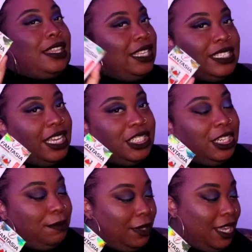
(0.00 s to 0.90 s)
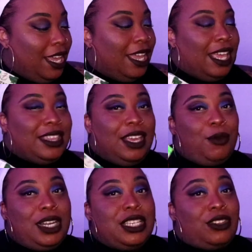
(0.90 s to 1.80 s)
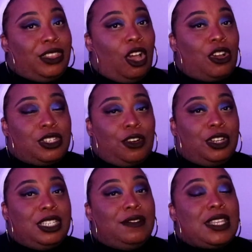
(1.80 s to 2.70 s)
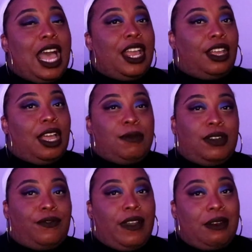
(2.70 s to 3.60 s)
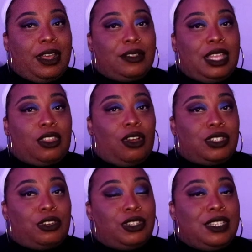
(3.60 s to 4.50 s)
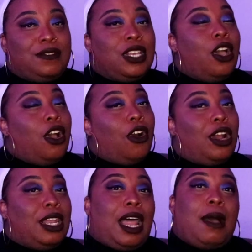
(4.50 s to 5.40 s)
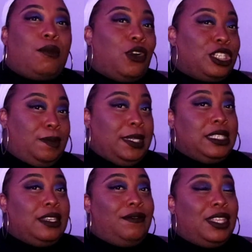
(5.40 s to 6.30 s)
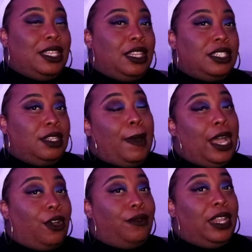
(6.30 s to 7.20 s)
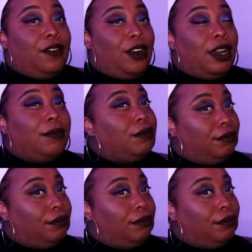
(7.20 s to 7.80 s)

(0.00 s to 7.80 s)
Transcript: These ain't cheap. And then when these are the alternatives, I come to found out that the alternatives are a lot more expensive than the tobacco flavor.